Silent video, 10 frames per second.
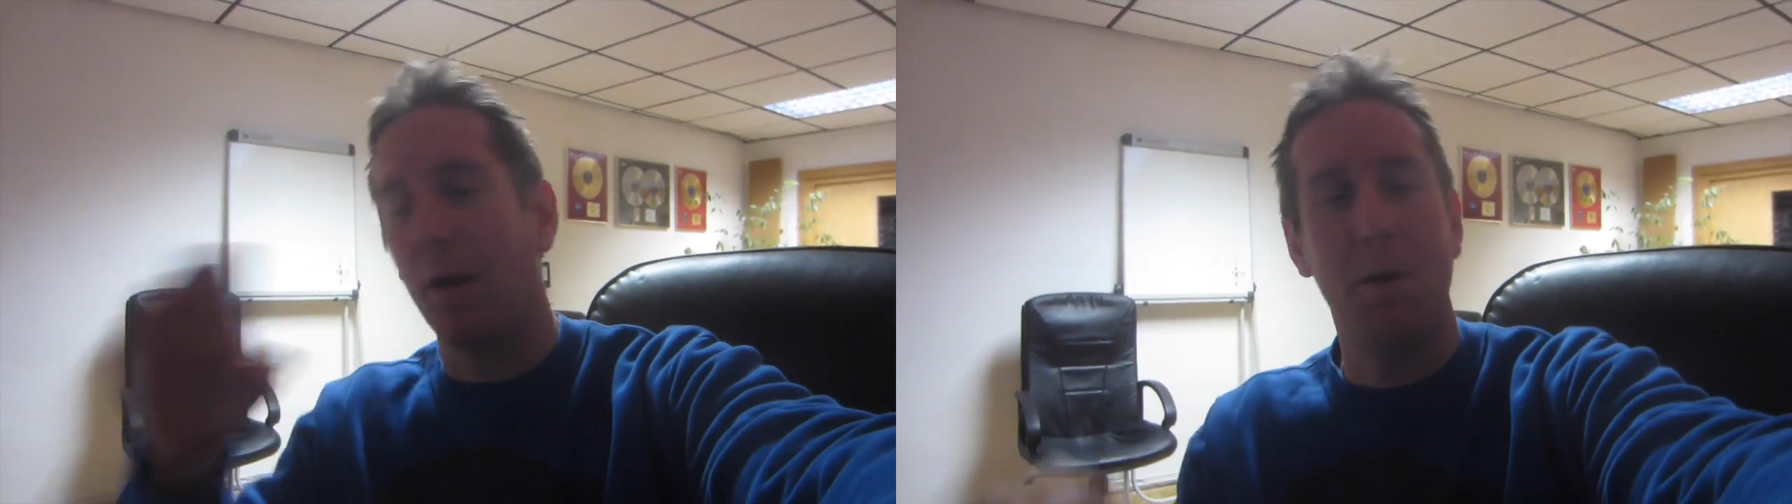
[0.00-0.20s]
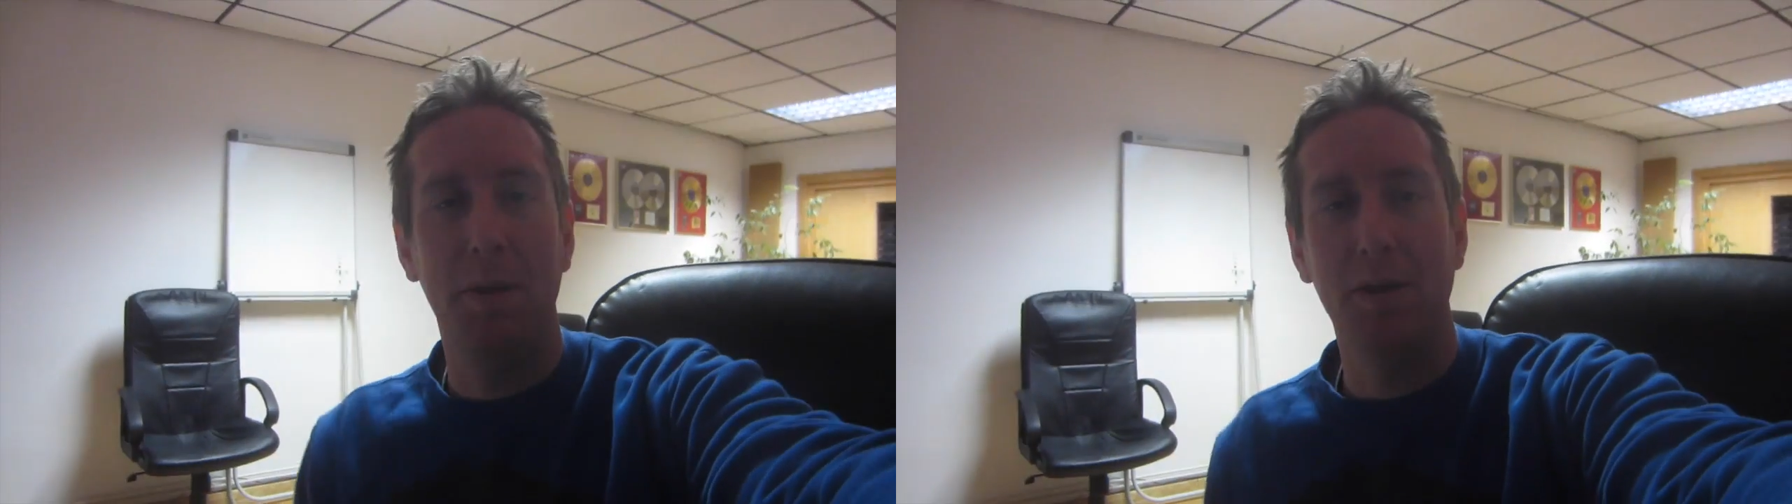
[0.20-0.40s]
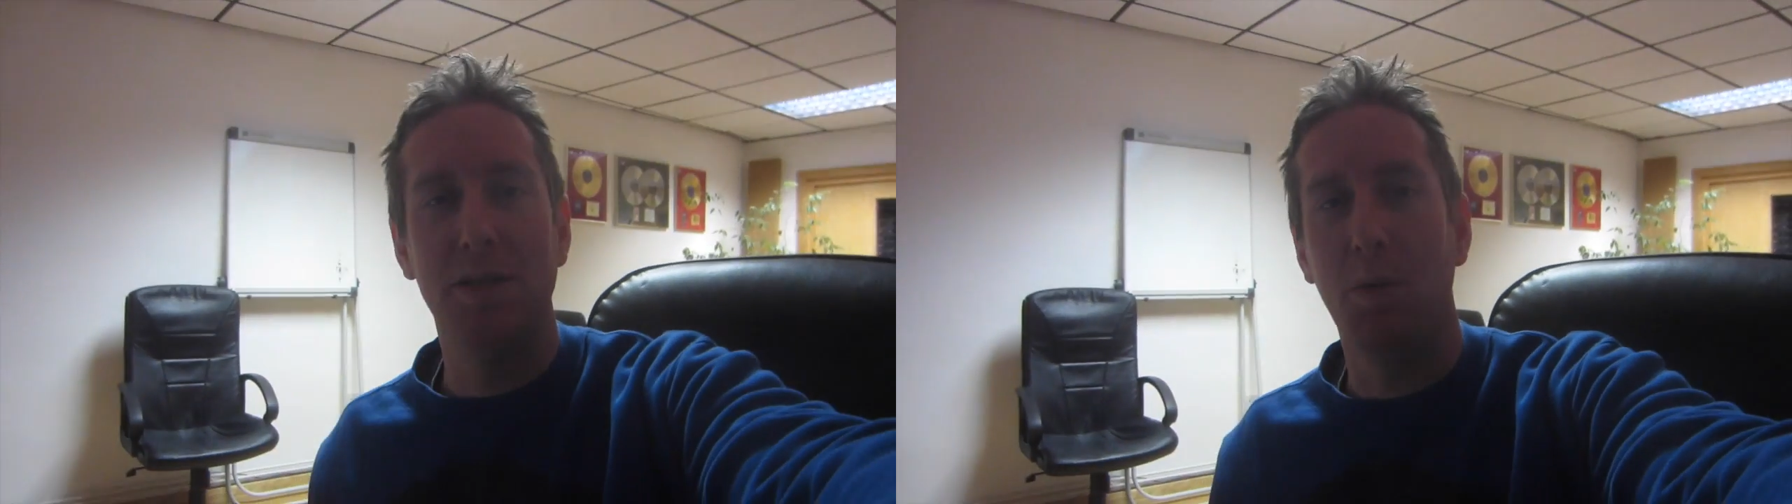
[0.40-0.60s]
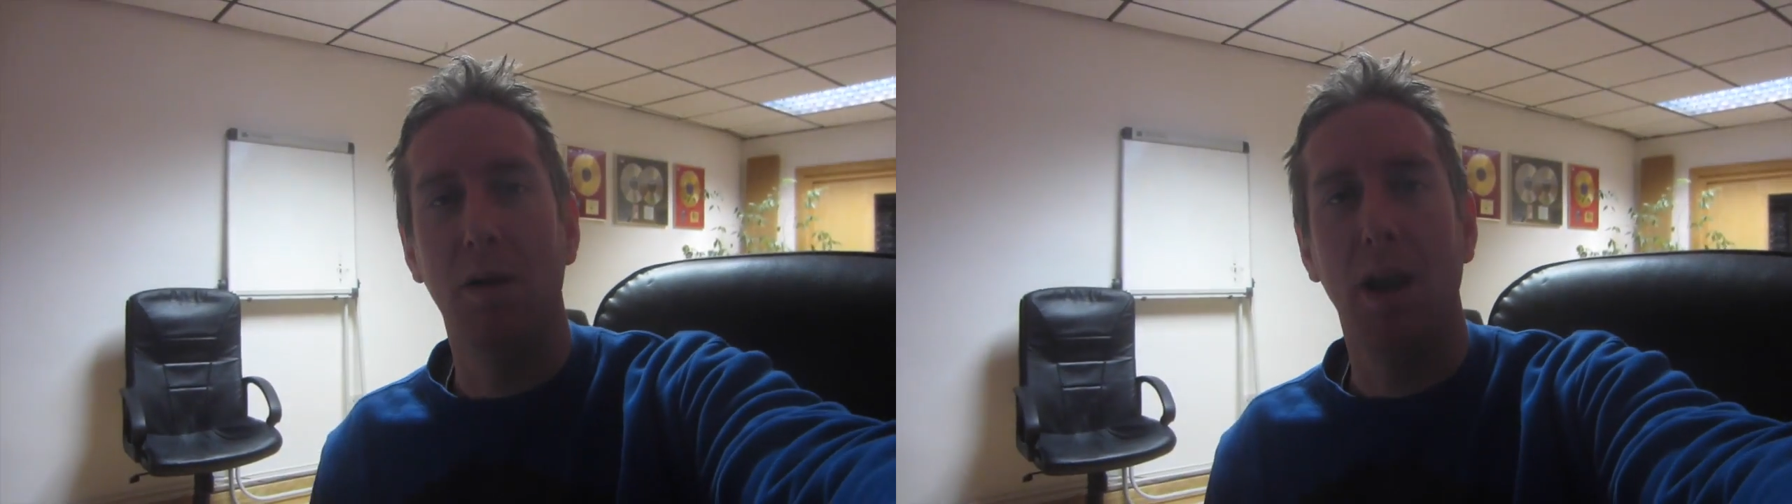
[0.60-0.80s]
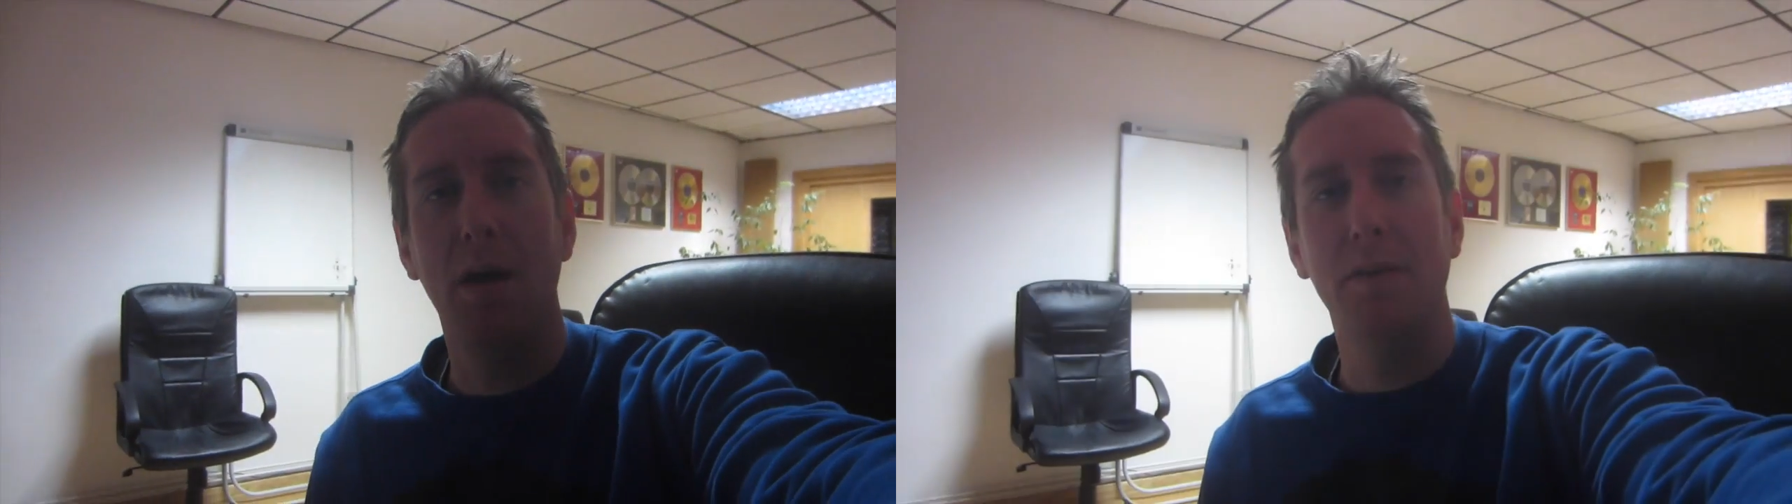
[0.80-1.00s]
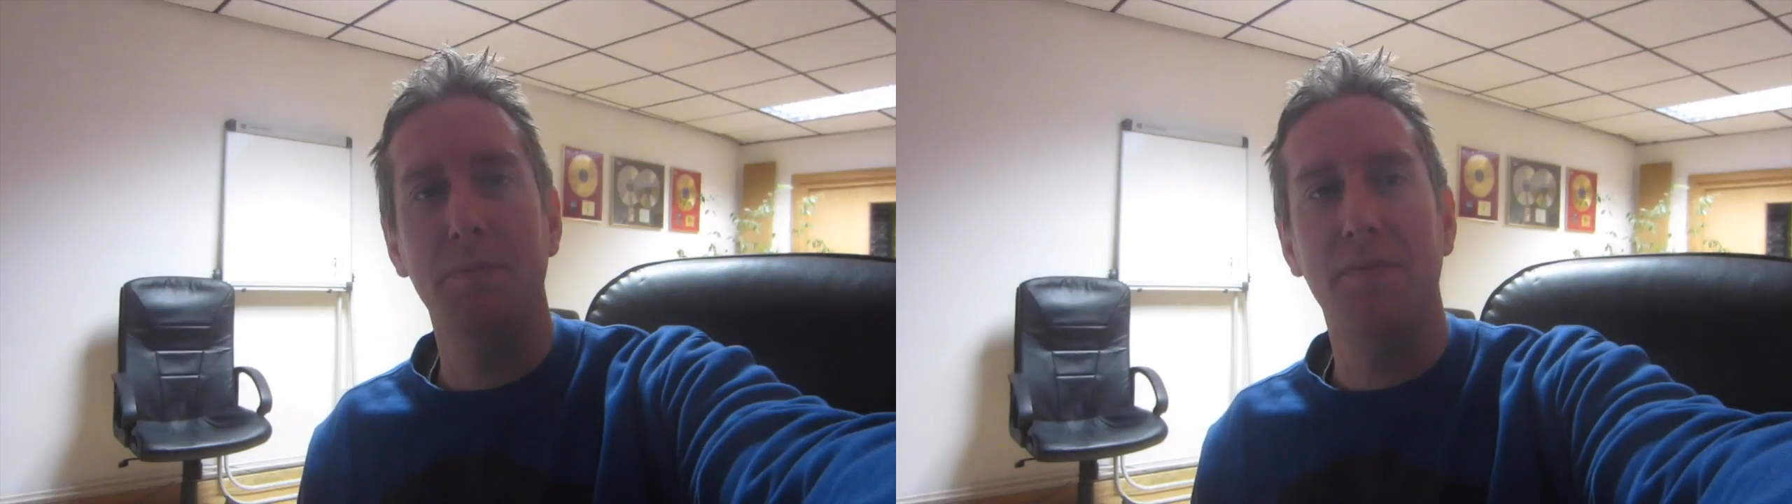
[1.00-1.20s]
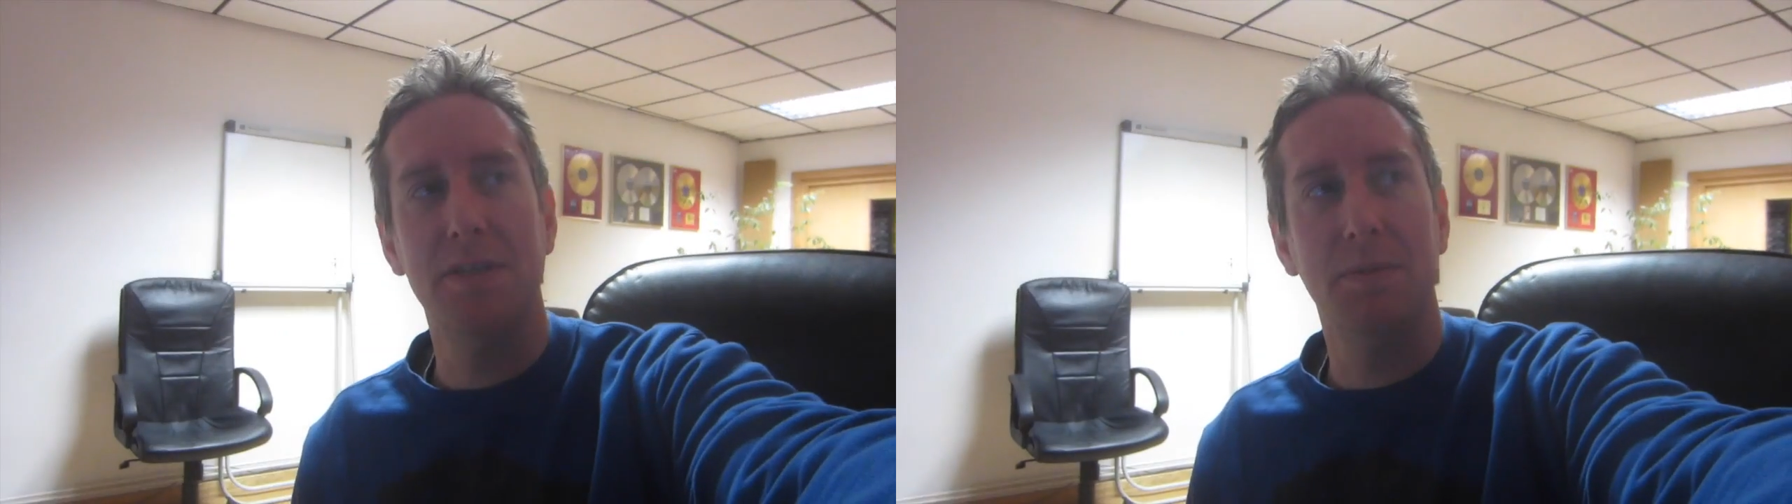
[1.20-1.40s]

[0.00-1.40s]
my computer won't load them for